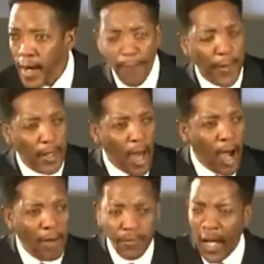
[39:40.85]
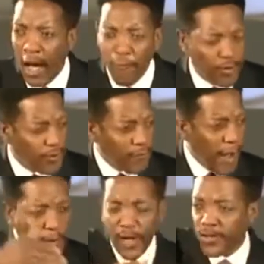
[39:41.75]
If the law of love, which is the
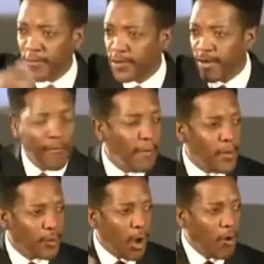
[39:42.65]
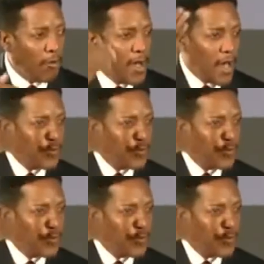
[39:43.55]
foundation of his government and throne,